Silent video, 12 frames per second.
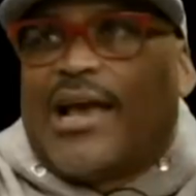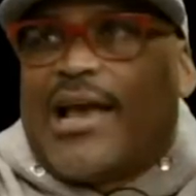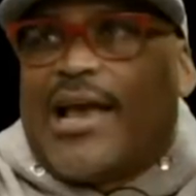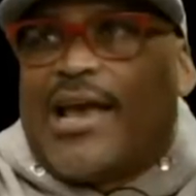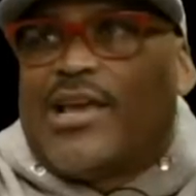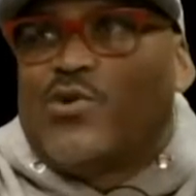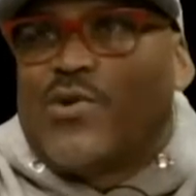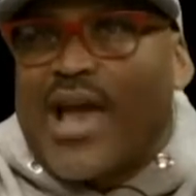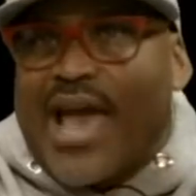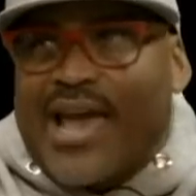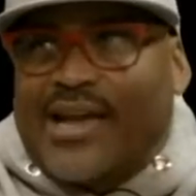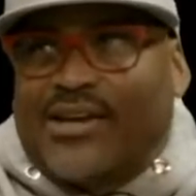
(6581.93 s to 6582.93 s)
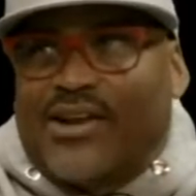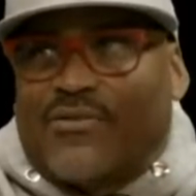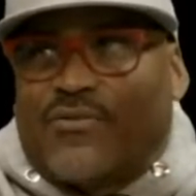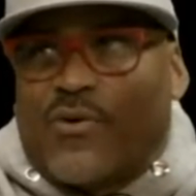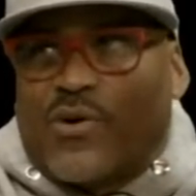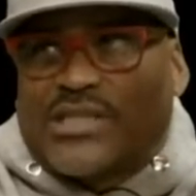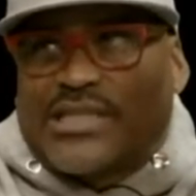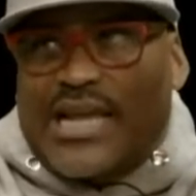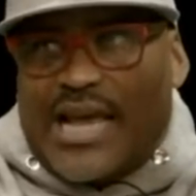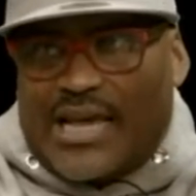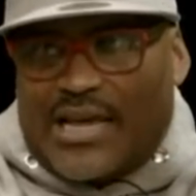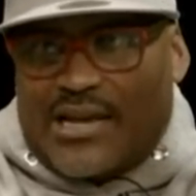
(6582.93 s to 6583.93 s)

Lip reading: and you hang there for a second.